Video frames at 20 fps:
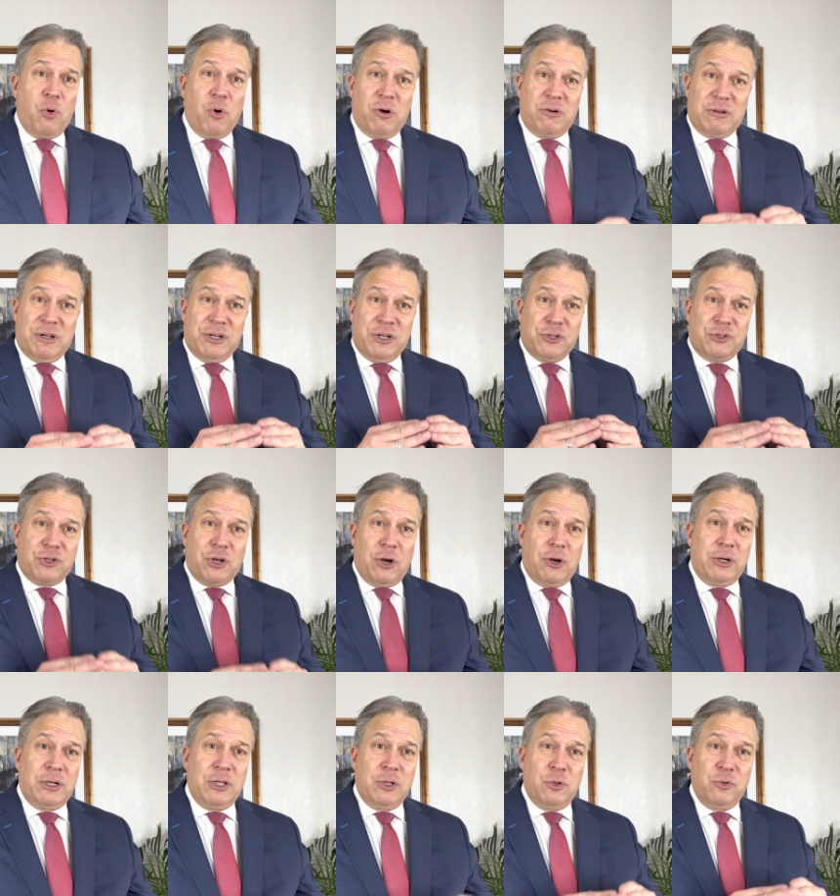or an
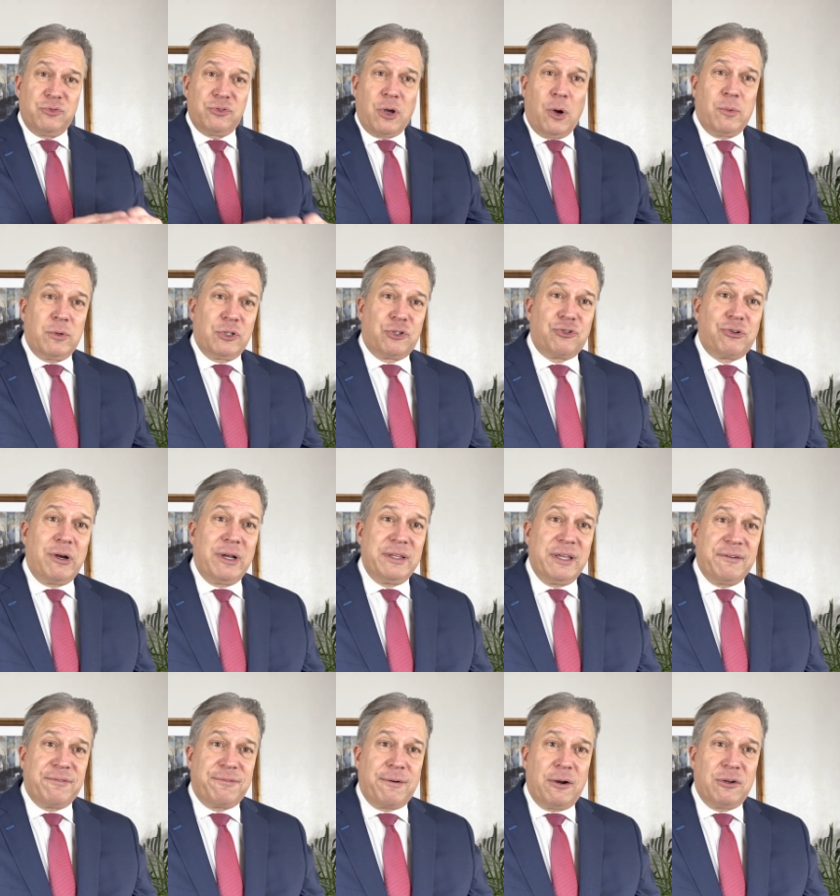attorney who's going to try
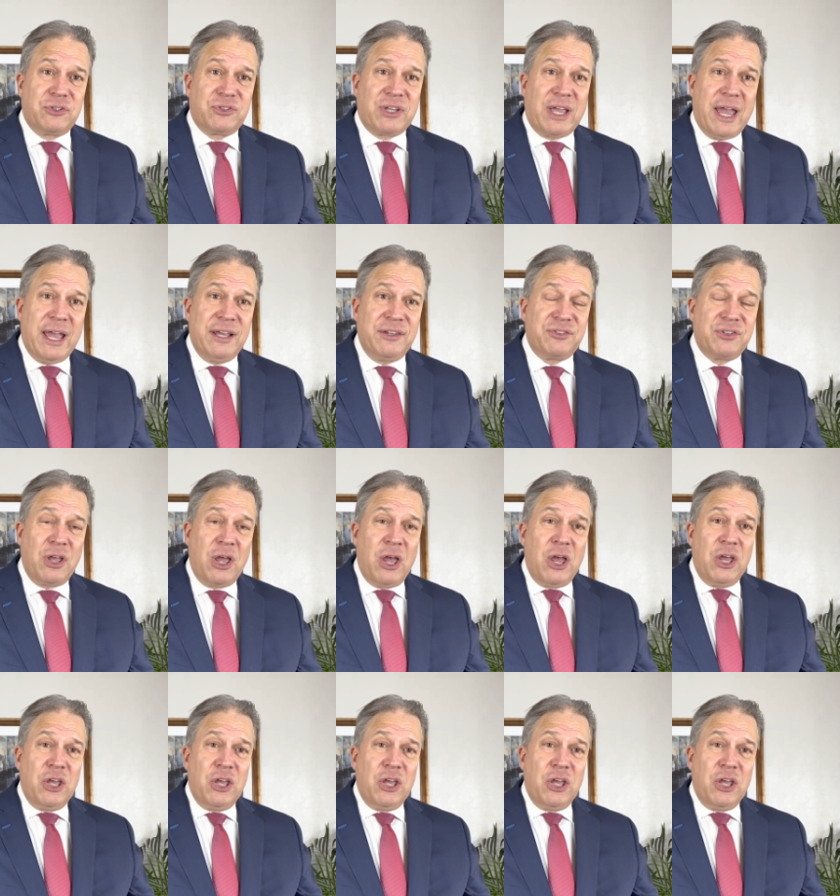their first case,